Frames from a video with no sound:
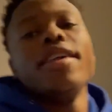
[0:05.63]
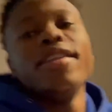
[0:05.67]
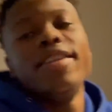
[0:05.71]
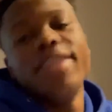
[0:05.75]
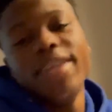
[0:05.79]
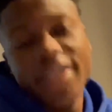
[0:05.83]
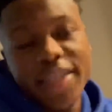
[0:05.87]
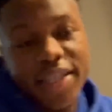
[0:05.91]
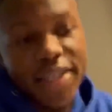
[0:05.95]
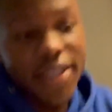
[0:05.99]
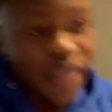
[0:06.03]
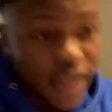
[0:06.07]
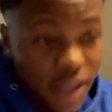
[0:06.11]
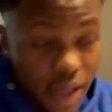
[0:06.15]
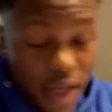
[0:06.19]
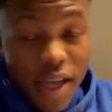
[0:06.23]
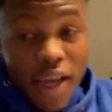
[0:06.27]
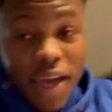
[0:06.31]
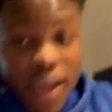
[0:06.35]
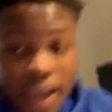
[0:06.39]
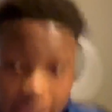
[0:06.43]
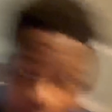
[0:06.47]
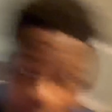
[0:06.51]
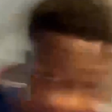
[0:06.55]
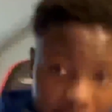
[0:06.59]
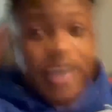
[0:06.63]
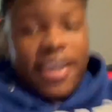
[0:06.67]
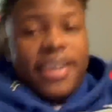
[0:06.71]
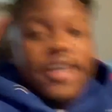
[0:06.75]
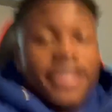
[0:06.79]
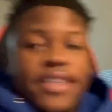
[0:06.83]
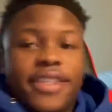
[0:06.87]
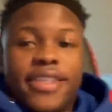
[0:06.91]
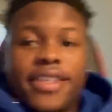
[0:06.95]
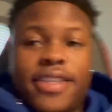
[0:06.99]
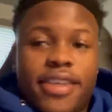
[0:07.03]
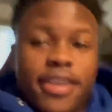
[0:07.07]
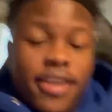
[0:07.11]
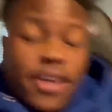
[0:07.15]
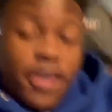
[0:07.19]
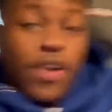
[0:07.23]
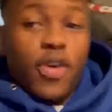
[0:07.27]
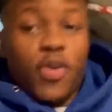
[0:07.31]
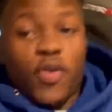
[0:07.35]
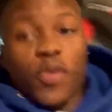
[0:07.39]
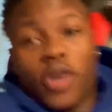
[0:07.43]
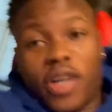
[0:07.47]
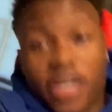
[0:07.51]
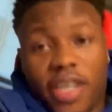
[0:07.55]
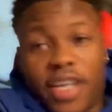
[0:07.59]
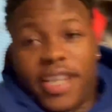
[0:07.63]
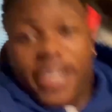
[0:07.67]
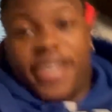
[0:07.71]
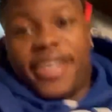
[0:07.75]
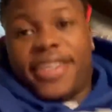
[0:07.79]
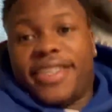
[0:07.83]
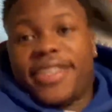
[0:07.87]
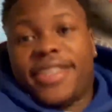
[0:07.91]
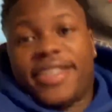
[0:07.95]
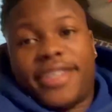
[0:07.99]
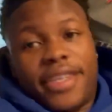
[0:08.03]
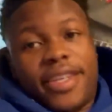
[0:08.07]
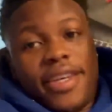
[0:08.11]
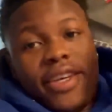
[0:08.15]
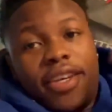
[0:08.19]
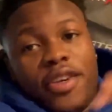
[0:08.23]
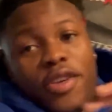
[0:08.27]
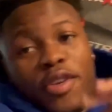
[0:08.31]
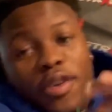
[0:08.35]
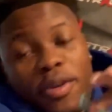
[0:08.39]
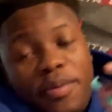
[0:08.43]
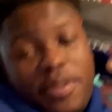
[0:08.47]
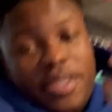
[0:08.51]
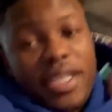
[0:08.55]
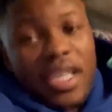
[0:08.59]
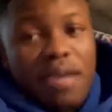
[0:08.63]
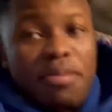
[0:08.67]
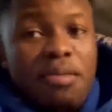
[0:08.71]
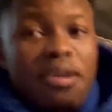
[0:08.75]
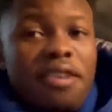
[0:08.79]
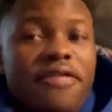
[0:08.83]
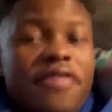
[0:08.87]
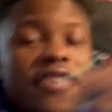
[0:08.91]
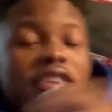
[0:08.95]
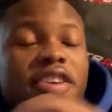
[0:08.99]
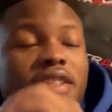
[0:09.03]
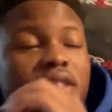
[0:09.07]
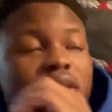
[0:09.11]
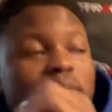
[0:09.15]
this is, was, you know what I'm saying, my first